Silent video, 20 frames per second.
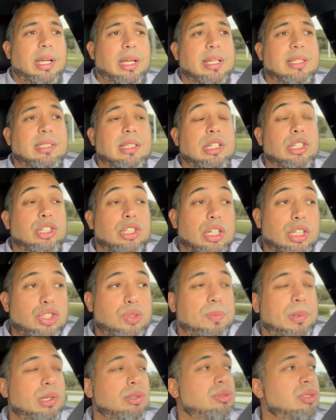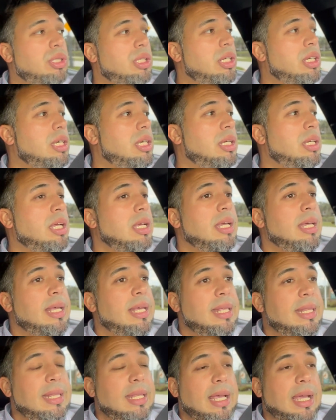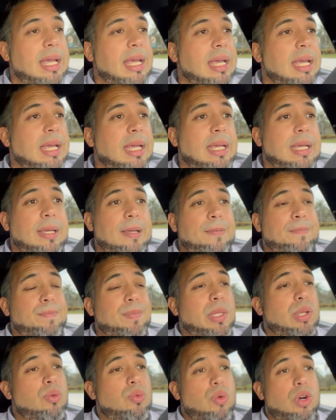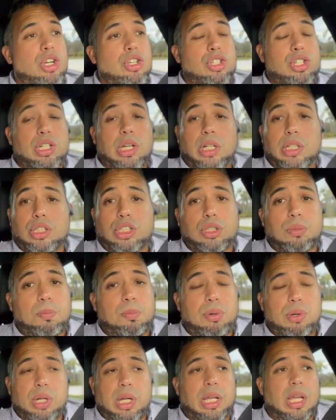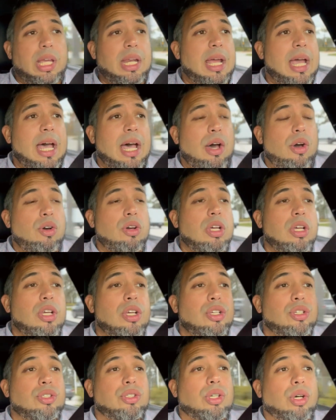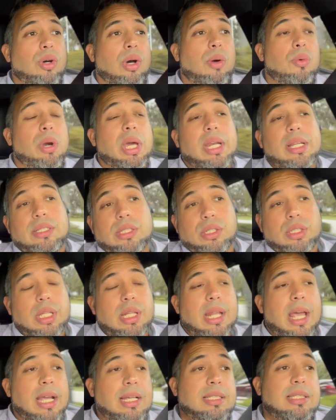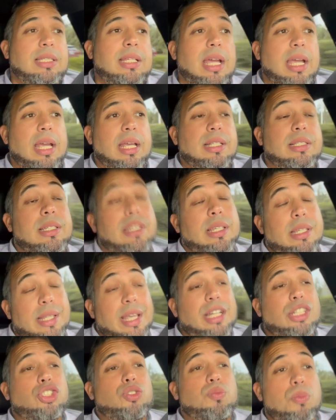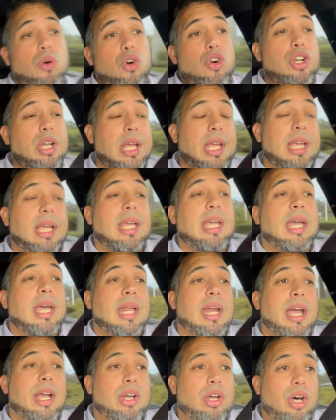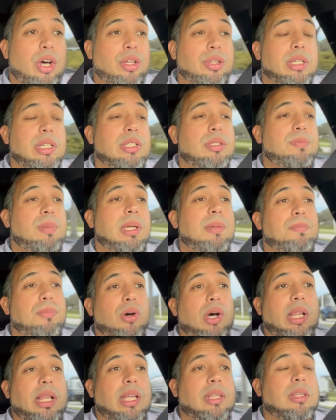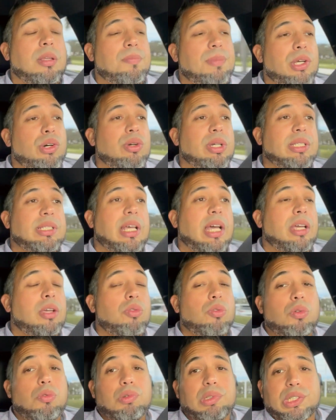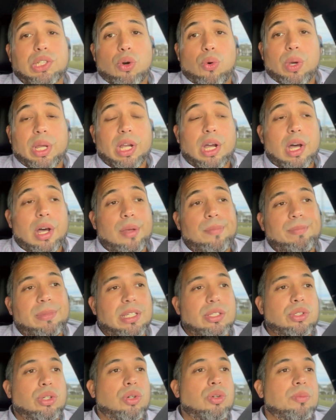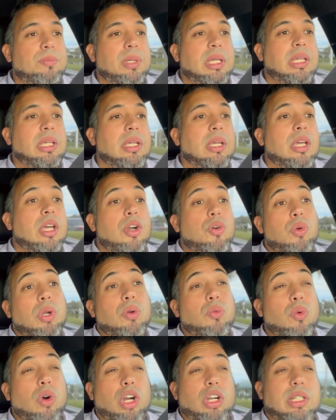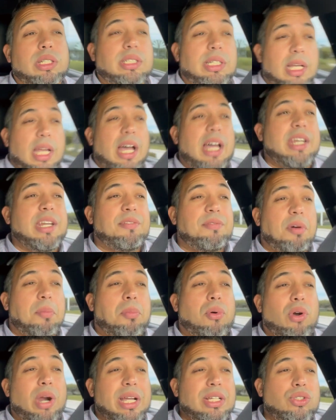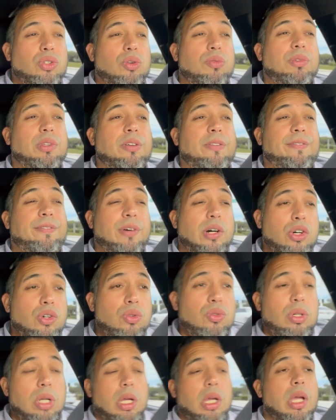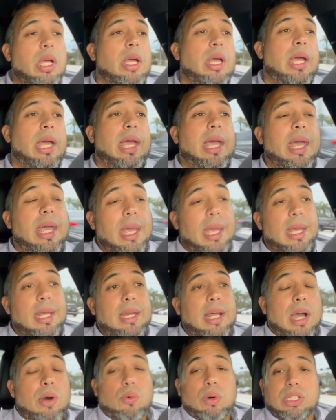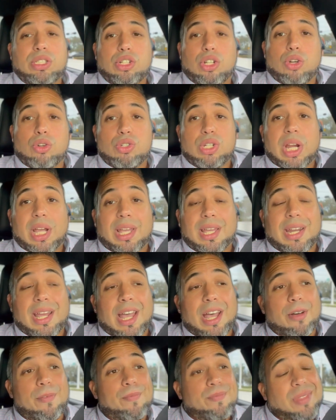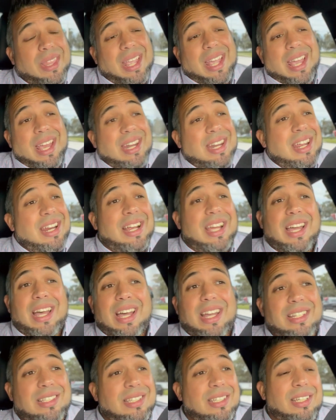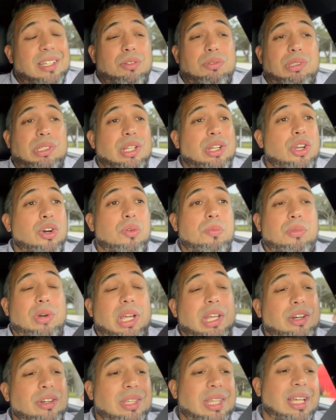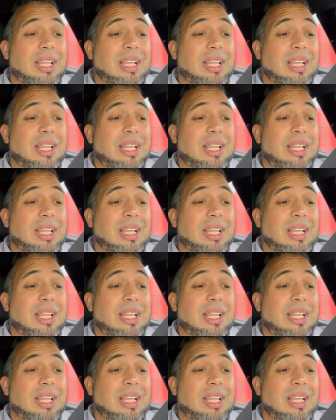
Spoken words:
I guess they just posted it. They were just putting it out. So I waited till the next day, till the next morning, and I called these people. I let them know exactly what was going on. They told me we worked kind of a price over the phone, and I went to go check it out. And then, guys, it was a no-brainer.